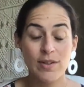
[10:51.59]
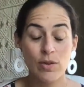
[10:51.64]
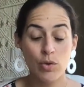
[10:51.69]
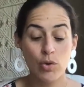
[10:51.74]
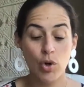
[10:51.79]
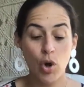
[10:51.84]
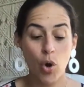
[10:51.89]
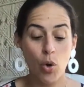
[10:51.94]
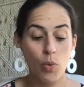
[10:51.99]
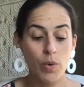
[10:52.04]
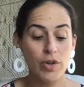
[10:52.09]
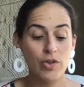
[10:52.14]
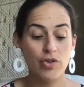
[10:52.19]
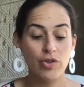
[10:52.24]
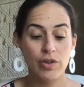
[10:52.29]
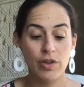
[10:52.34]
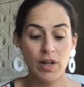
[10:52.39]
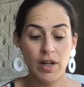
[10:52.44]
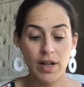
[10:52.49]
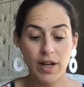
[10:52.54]
You could always
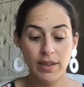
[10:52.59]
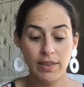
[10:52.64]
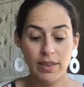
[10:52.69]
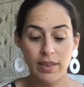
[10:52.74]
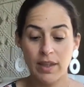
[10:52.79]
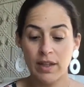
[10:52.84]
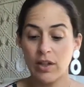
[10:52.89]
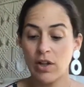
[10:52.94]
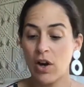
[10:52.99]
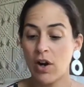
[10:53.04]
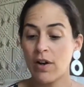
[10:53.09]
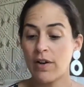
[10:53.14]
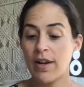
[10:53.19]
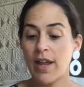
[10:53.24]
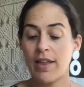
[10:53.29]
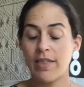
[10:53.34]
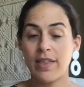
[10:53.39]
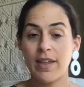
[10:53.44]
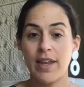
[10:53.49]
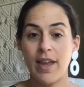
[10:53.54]
just cut the yarn
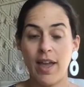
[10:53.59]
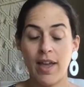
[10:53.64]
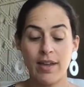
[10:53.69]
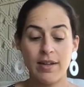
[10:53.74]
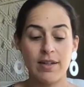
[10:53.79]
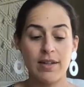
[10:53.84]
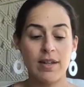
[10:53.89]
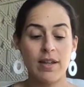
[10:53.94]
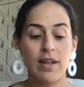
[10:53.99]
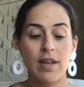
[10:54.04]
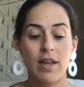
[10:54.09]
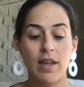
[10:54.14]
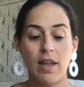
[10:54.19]
at the end.